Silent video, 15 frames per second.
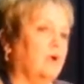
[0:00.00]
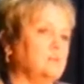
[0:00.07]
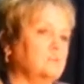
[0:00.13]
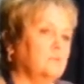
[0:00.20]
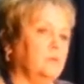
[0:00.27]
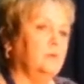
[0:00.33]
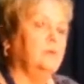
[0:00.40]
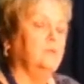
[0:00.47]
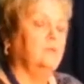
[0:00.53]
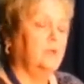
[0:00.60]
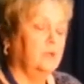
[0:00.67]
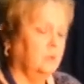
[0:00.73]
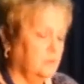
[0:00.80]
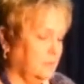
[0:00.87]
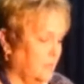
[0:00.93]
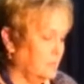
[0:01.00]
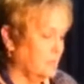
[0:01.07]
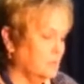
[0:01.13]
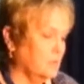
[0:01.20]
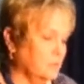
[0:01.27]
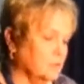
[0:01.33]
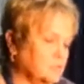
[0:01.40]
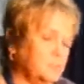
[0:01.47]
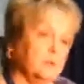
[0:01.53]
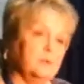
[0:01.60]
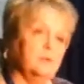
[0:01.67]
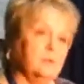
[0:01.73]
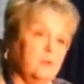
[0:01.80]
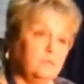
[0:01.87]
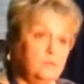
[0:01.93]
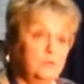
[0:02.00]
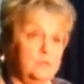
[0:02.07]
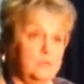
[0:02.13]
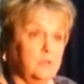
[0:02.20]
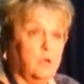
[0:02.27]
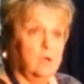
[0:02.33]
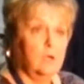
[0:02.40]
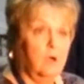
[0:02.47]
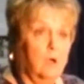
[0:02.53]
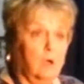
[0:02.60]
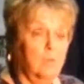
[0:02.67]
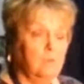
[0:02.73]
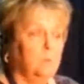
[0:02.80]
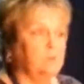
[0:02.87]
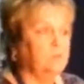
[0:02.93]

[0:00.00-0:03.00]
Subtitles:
actually, they can go to spiritoflovemovie.com.